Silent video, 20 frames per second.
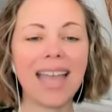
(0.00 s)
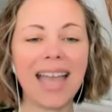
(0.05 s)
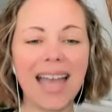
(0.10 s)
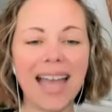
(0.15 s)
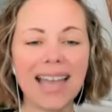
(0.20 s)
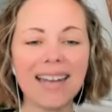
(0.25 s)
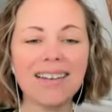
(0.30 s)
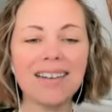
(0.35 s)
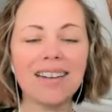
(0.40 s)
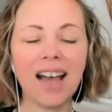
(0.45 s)

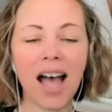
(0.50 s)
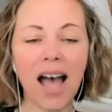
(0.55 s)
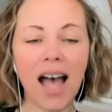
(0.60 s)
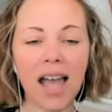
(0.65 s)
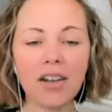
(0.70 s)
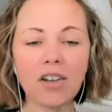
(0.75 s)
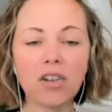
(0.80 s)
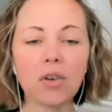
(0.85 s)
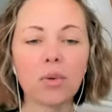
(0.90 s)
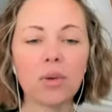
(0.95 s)

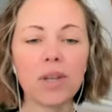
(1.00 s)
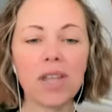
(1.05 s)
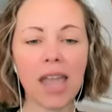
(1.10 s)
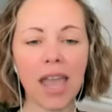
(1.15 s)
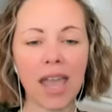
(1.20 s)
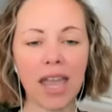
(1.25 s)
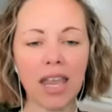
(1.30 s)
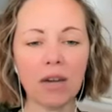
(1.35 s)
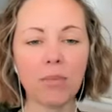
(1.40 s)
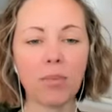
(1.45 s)
cannot
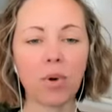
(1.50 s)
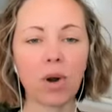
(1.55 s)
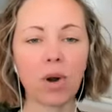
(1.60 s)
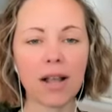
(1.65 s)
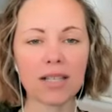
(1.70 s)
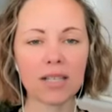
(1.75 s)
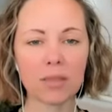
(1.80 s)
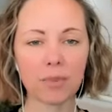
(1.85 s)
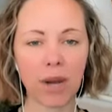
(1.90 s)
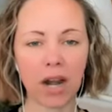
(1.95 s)
create
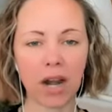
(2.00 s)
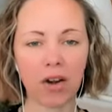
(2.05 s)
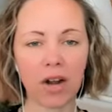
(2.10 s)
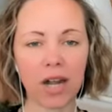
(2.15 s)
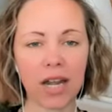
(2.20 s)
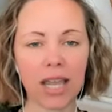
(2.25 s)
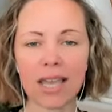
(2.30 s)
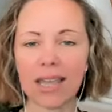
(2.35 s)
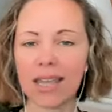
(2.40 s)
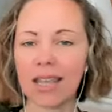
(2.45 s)

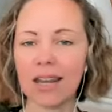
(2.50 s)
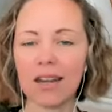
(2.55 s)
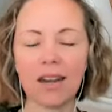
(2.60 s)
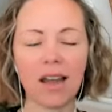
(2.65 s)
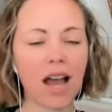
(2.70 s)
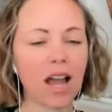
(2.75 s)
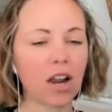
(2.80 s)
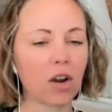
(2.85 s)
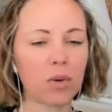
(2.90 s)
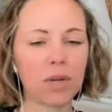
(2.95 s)
prosperity. It
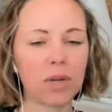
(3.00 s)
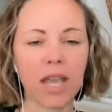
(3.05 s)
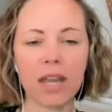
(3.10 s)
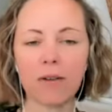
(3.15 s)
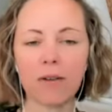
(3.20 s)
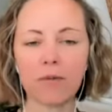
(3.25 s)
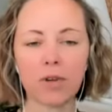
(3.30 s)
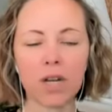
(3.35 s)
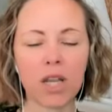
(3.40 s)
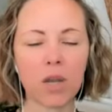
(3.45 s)
cannot create
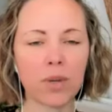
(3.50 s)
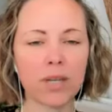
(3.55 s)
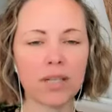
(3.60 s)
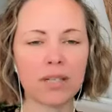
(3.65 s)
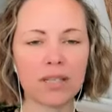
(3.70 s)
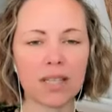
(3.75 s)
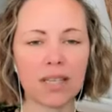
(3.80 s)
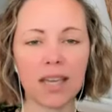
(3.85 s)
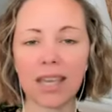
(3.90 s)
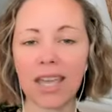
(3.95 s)
a
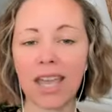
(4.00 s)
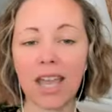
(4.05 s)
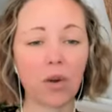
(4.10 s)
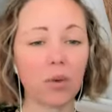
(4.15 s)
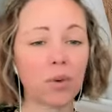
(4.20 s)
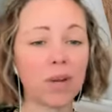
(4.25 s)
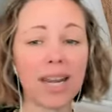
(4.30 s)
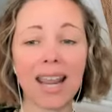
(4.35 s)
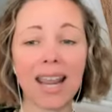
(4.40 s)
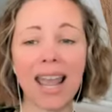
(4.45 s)
frequency. It can't
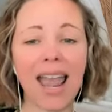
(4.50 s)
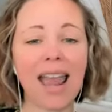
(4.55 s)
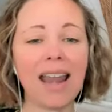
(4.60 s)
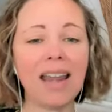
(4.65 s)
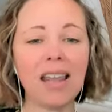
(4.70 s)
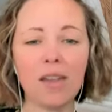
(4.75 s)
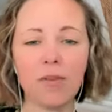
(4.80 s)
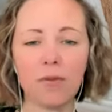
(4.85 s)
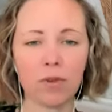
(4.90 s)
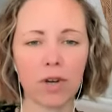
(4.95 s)
create
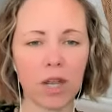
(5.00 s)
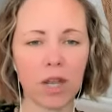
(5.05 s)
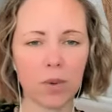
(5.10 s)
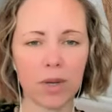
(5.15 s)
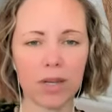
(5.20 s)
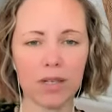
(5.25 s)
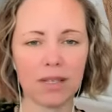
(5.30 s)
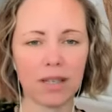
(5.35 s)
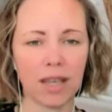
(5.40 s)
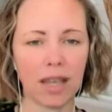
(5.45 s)
any
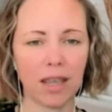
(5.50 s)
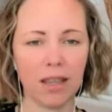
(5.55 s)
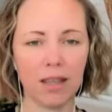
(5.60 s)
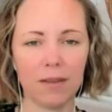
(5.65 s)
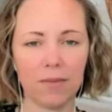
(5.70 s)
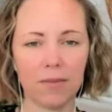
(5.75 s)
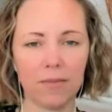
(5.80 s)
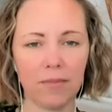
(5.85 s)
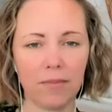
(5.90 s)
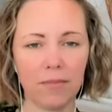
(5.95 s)

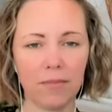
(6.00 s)
frequency.